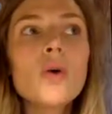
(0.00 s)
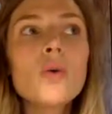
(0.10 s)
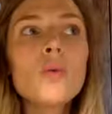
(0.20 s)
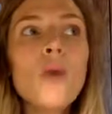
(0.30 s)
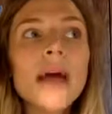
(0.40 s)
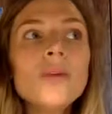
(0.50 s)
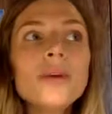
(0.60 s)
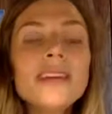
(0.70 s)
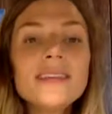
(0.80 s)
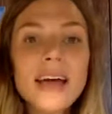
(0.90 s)
When
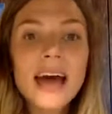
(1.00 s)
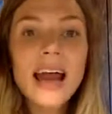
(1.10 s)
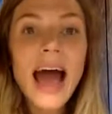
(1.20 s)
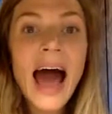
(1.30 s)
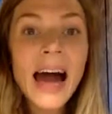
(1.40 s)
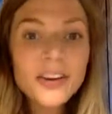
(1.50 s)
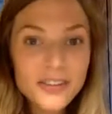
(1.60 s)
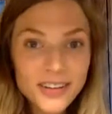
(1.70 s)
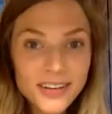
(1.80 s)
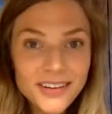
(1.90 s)
we set
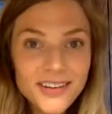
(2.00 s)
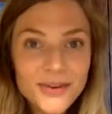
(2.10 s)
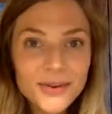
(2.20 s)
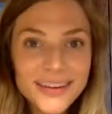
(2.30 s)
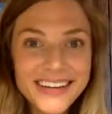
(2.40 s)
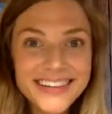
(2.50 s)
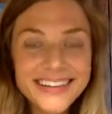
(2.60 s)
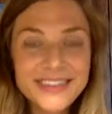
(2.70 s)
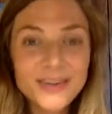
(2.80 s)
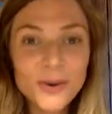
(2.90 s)

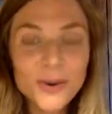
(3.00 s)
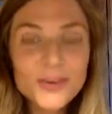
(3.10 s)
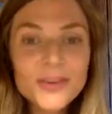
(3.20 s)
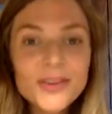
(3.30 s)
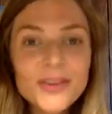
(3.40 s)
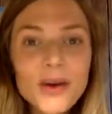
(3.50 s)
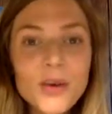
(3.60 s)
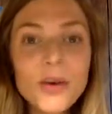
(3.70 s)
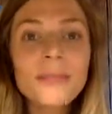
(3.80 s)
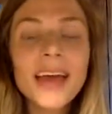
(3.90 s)
action-oriented goals,
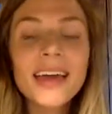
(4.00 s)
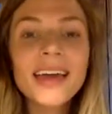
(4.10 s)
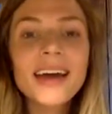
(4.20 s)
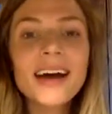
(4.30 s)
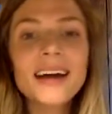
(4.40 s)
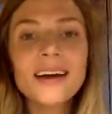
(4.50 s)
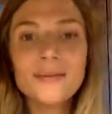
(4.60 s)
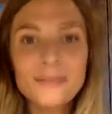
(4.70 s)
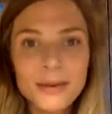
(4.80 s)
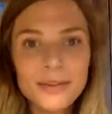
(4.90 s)
we're making a
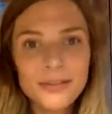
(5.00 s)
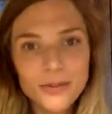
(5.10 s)
commitment to